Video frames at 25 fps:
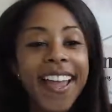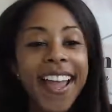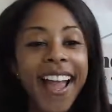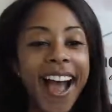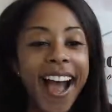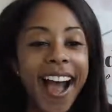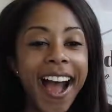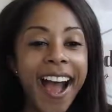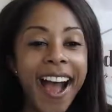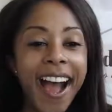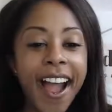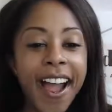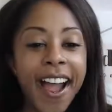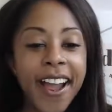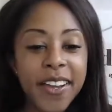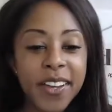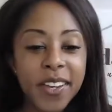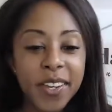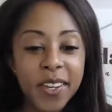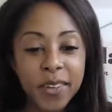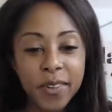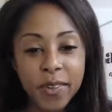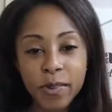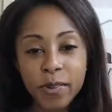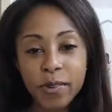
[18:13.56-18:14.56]
I
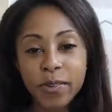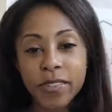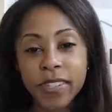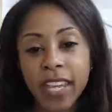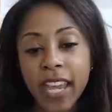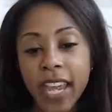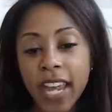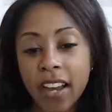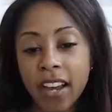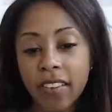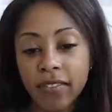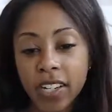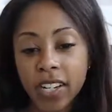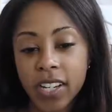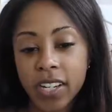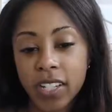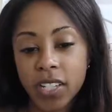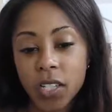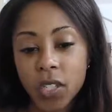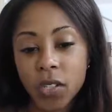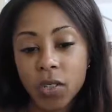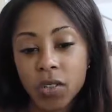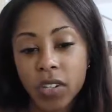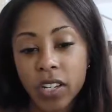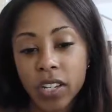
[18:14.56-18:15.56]
use Canva,
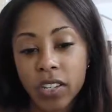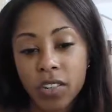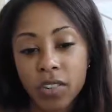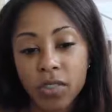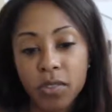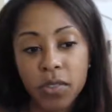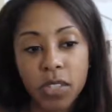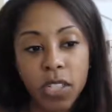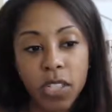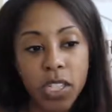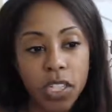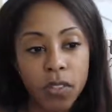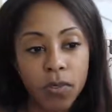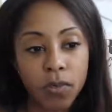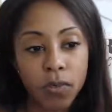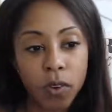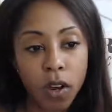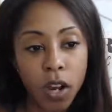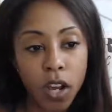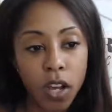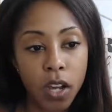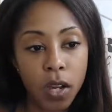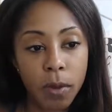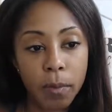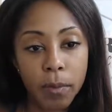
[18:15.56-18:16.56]
so you can use this
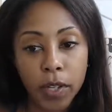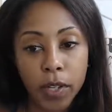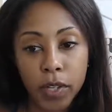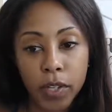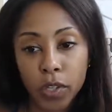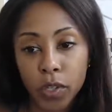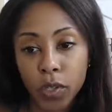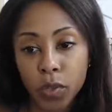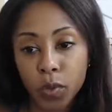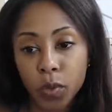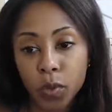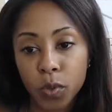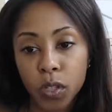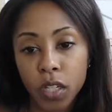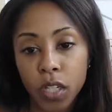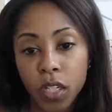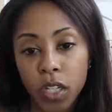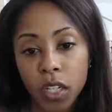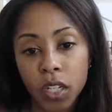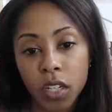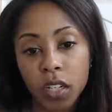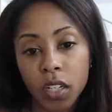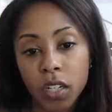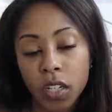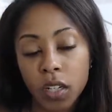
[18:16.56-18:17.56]
from
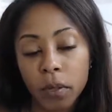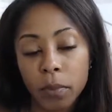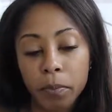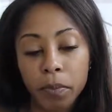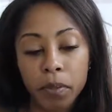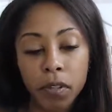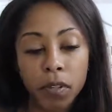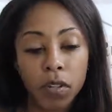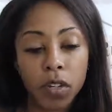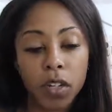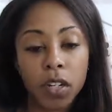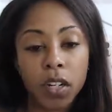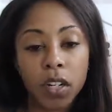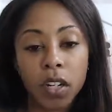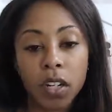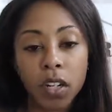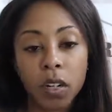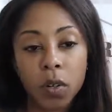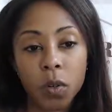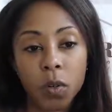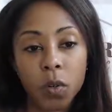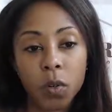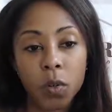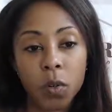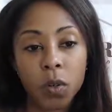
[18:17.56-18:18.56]
your computer,
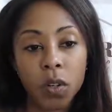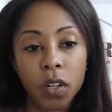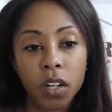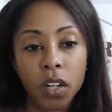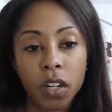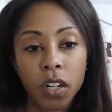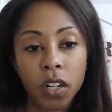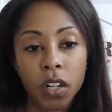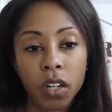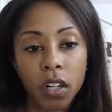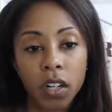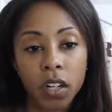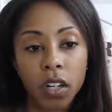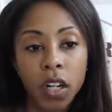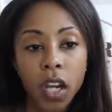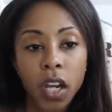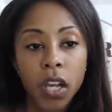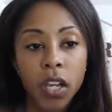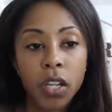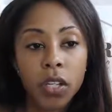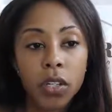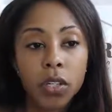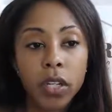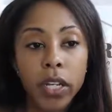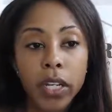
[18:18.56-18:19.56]
or
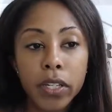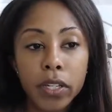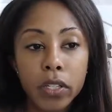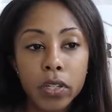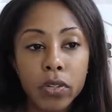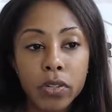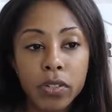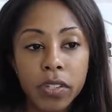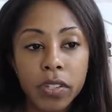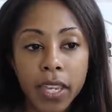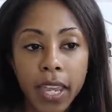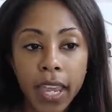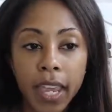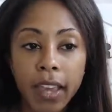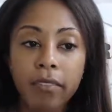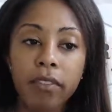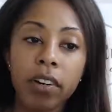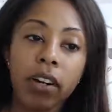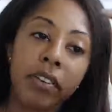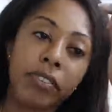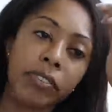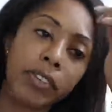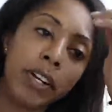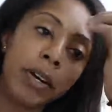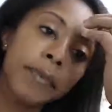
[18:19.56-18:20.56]
you can use
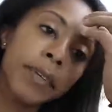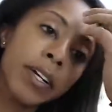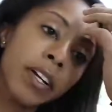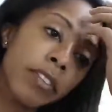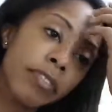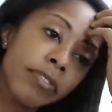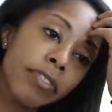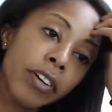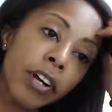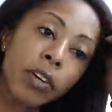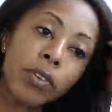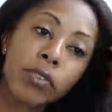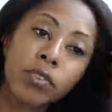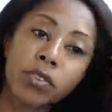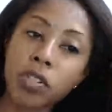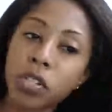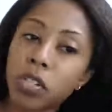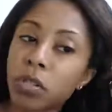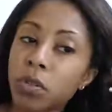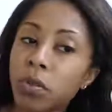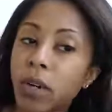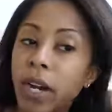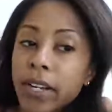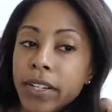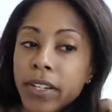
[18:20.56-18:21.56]
Canva from your phone
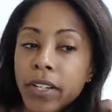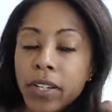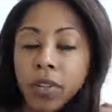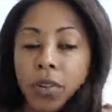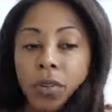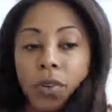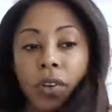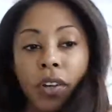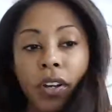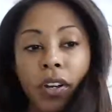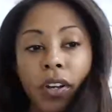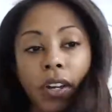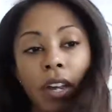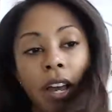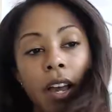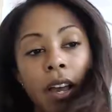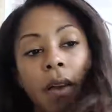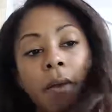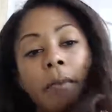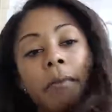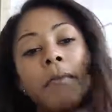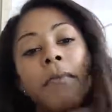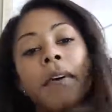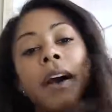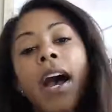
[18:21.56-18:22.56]
too. I know on
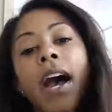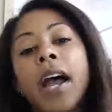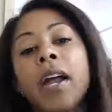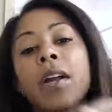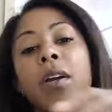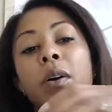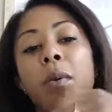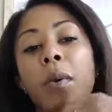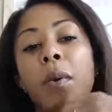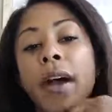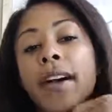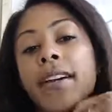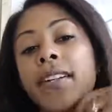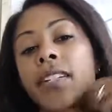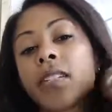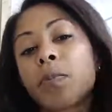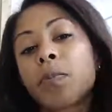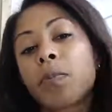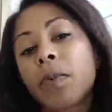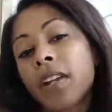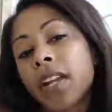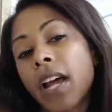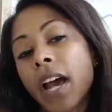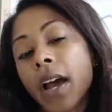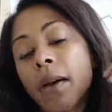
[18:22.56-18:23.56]
iOS,
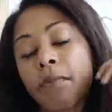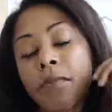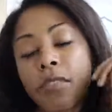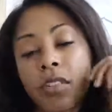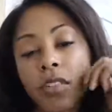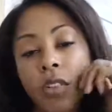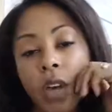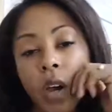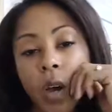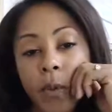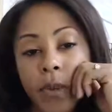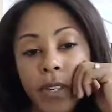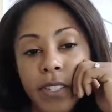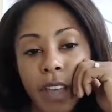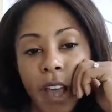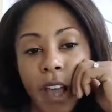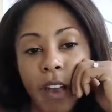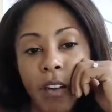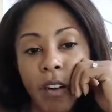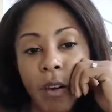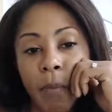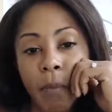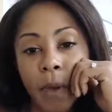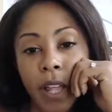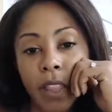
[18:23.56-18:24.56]
but I'm just always kind
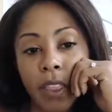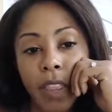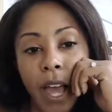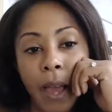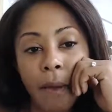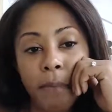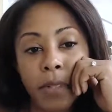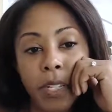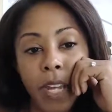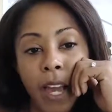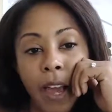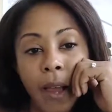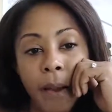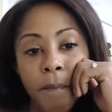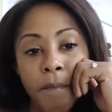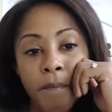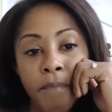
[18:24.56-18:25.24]
of on my laptop.